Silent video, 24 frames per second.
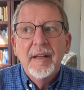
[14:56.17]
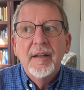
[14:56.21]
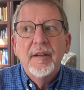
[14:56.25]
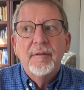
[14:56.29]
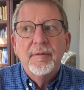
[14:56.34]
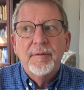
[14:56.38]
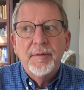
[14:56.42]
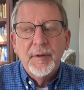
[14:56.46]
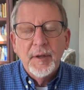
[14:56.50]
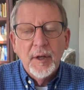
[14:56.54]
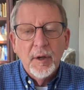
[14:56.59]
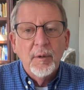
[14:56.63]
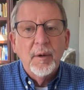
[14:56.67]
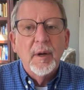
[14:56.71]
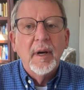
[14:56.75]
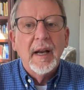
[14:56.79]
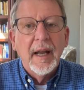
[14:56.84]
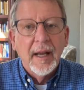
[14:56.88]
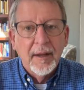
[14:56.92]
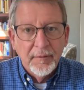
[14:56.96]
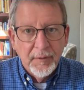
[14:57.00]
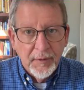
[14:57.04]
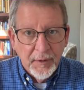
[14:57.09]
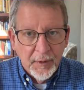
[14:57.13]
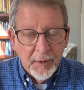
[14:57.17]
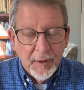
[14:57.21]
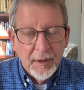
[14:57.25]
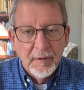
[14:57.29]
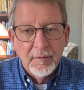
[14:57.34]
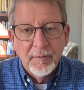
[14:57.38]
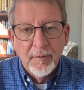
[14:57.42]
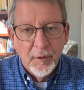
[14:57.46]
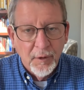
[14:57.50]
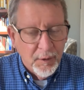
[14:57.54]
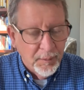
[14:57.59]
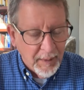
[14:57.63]
Fewer have 3rd
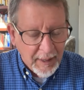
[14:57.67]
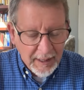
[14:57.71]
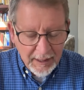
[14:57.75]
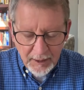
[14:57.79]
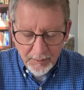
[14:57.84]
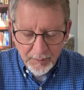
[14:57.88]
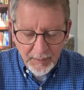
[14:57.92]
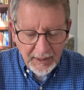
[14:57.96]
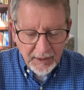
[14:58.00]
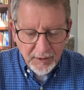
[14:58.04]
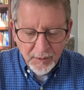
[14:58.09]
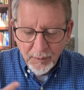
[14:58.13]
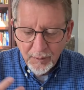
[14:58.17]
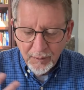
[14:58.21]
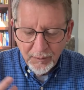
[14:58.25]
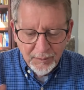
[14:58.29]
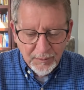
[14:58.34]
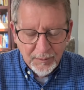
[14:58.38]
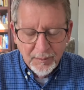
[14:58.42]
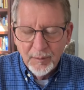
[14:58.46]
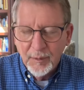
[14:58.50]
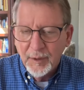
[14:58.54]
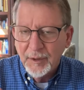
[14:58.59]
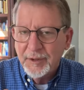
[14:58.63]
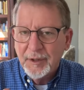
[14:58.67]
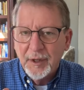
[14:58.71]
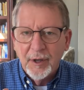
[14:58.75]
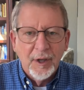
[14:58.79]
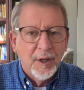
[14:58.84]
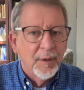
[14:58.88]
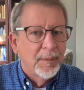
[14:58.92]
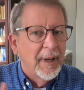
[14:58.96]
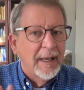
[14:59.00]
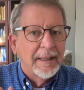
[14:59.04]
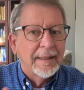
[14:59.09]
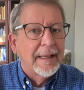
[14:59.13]
and 4th Maccabees. We'll, we'll
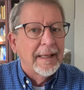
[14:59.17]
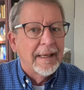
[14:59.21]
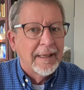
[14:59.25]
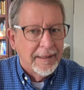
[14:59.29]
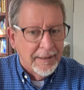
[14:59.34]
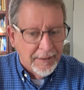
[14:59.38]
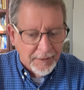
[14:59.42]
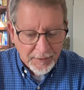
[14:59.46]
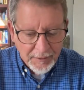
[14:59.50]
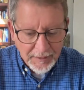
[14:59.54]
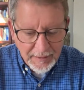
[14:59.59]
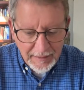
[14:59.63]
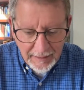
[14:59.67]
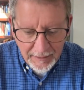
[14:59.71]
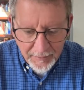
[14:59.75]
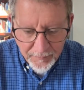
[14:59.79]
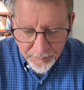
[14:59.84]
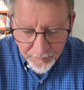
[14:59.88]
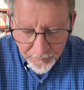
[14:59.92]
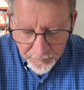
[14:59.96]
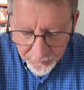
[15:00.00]
talk about that another day.